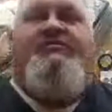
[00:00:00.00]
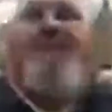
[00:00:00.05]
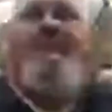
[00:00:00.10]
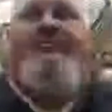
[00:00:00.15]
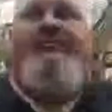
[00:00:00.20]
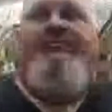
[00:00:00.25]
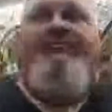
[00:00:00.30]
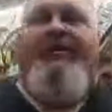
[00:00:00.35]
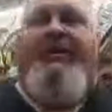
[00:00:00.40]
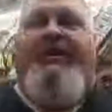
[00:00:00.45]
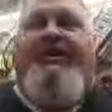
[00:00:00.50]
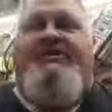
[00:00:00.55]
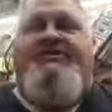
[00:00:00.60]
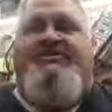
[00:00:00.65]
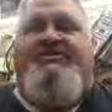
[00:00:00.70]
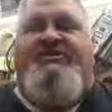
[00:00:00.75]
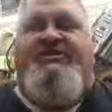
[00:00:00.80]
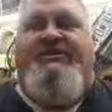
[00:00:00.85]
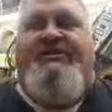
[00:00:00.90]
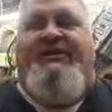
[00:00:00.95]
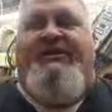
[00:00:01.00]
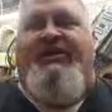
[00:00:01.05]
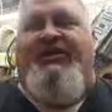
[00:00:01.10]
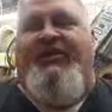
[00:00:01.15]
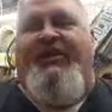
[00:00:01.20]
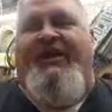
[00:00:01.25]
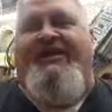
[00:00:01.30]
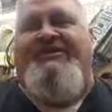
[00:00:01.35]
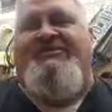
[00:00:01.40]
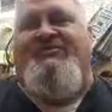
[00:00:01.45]
Man, it's
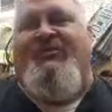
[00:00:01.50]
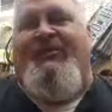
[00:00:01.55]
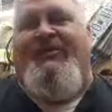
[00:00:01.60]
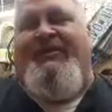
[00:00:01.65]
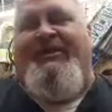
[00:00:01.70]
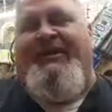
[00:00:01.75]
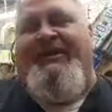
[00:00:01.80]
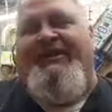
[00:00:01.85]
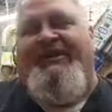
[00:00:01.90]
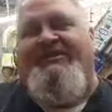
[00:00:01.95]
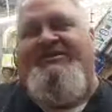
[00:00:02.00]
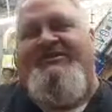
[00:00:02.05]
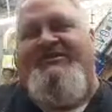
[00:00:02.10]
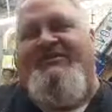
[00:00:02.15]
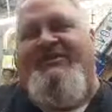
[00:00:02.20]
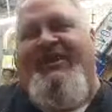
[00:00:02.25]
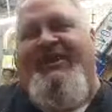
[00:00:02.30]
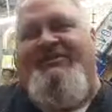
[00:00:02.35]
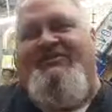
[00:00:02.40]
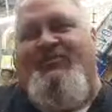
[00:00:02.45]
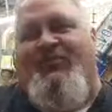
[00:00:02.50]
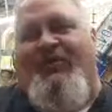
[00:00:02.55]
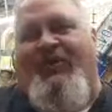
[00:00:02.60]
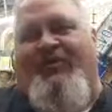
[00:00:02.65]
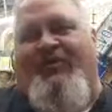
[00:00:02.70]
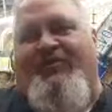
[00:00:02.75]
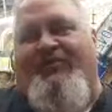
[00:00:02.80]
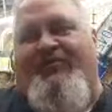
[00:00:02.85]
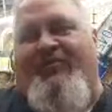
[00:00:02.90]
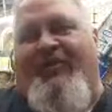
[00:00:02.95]
that's one thing that's weird
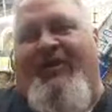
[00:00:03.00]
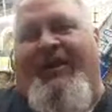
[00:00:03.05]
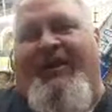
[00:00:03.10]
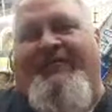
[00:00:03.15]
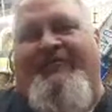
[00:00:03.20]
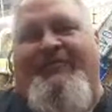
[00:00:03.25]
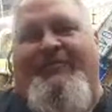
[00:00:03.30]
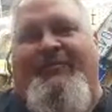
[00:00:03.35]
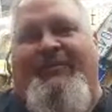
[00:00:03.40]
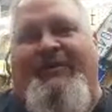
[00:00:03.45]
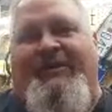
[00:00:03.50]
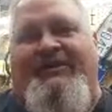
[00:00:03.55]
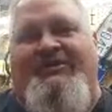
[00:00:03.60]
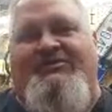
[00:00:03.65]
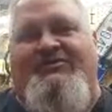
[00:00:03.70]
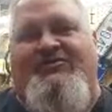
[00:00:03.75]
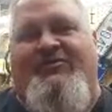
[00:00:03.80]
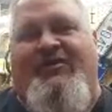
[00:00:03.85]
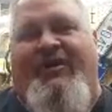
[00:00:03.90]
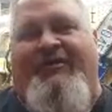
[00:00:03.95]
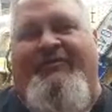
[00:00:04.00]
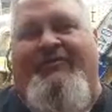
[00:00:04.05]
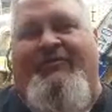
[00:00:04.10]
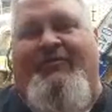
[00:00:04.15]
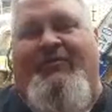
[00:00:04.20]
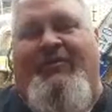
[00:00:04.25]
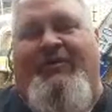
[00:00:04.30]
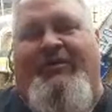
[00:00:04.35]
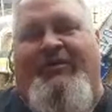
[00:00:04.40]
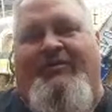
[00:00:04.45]
to drive to me is driving one
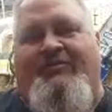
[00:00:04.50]
of those